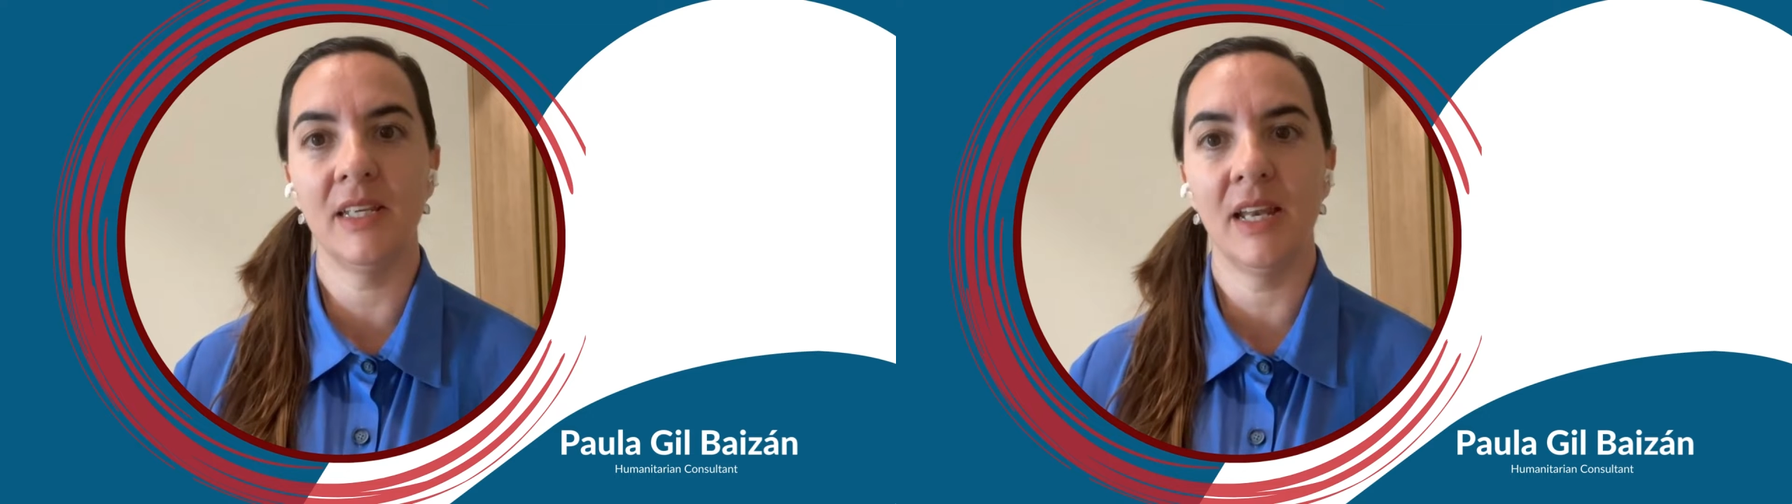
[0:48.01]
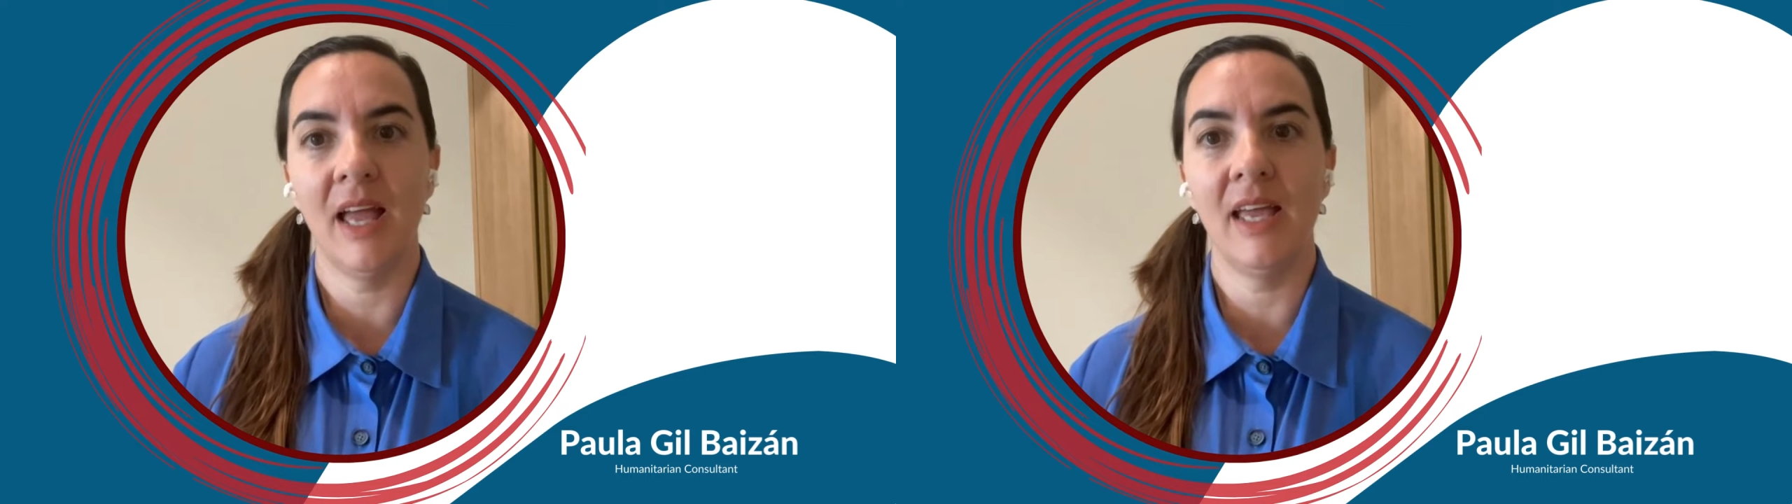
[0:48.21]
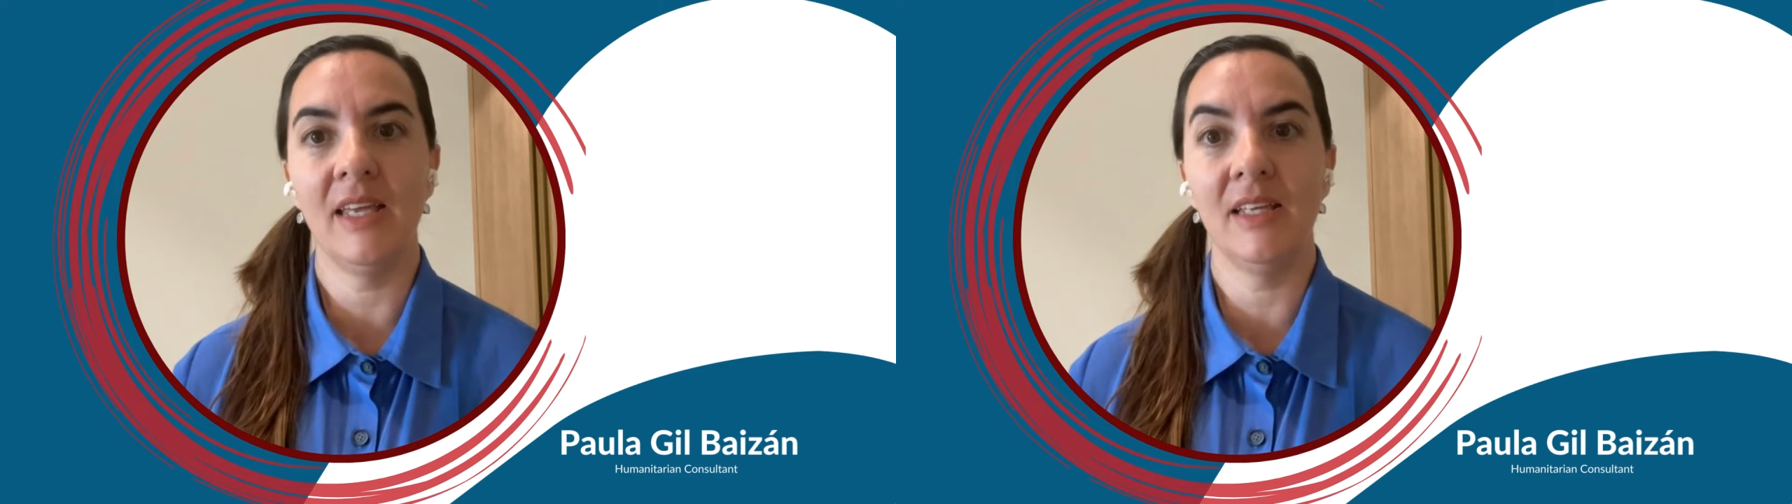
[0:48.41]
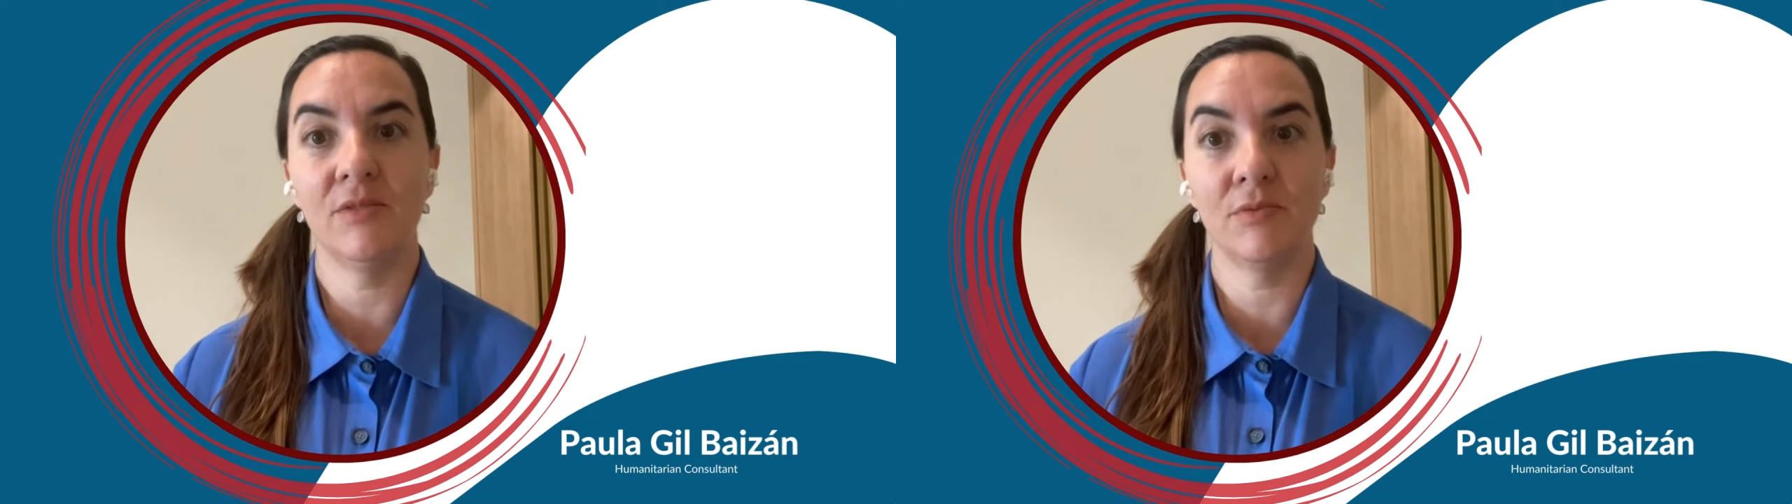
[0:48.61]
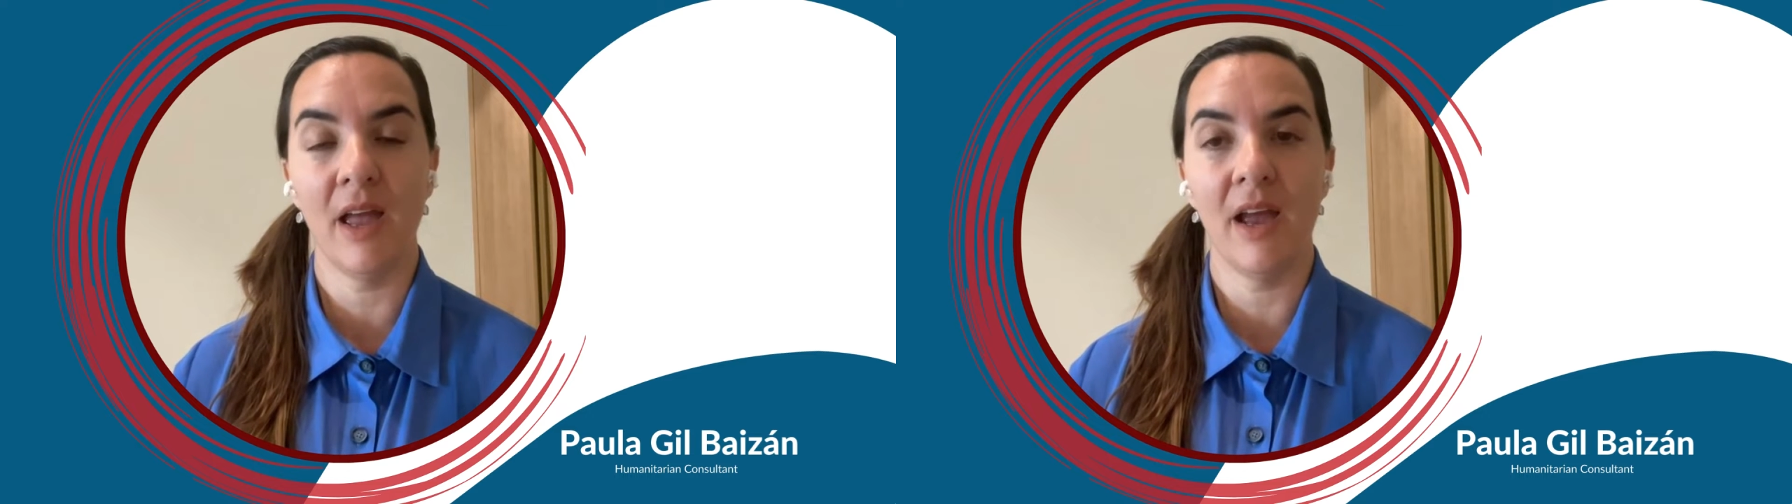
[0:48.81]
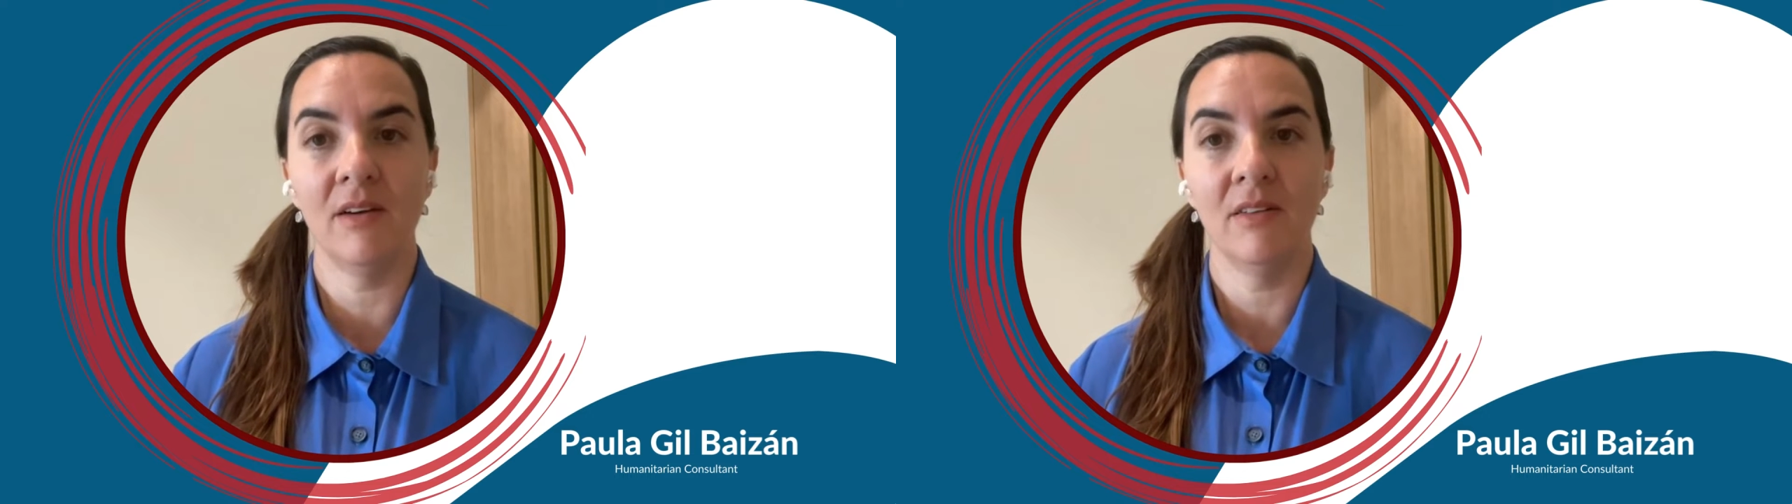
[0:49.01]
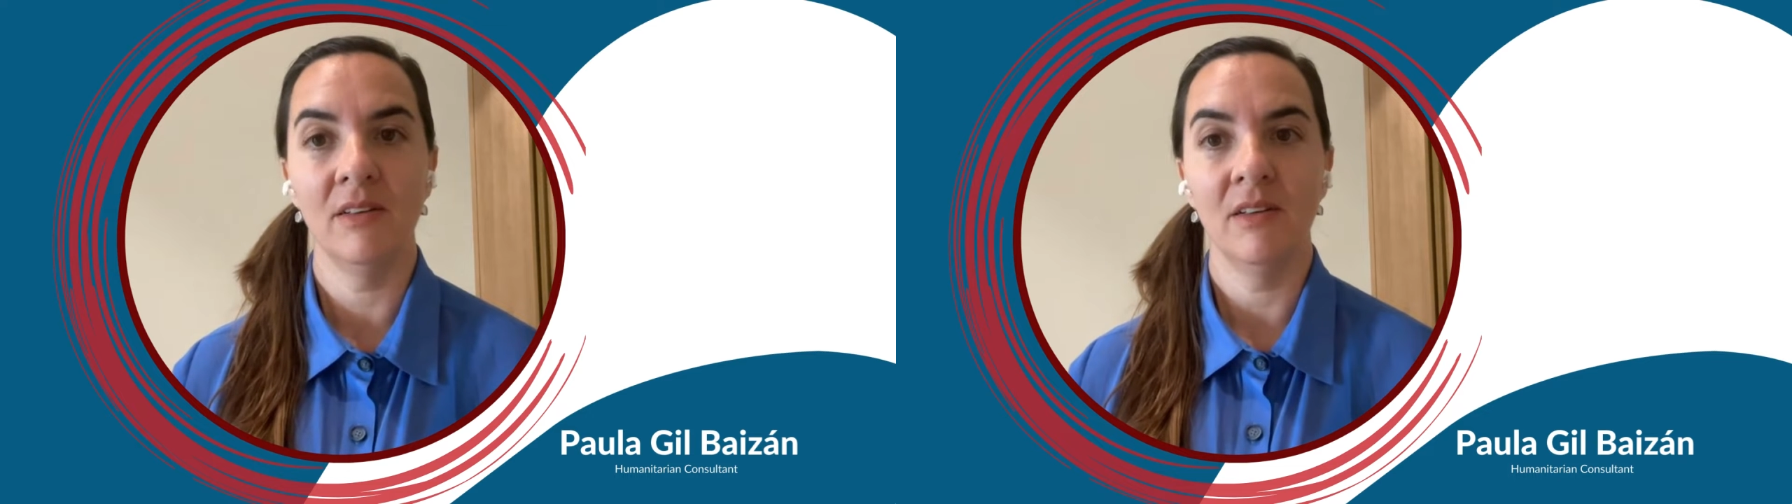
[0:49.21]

today is rare